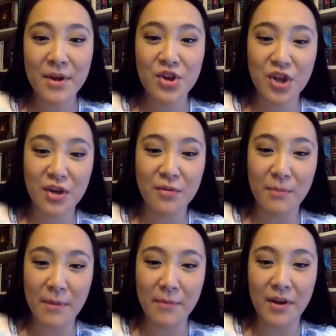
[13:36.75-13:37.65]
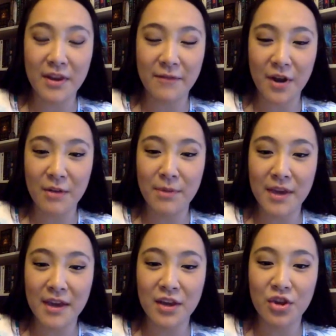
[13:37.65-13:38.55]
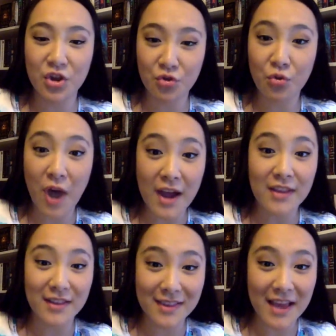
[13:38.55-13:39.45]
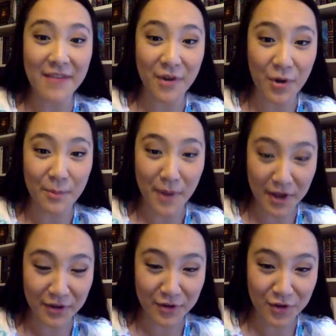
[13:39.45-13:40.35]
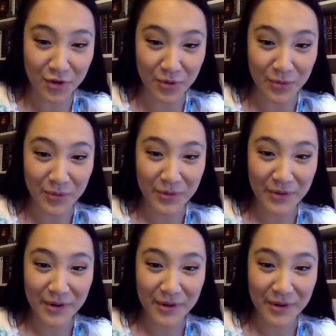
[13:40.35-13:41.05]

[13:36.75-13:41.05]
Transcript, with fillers: but mm-hmm. she remember at the very beginning she tried to save her mother too.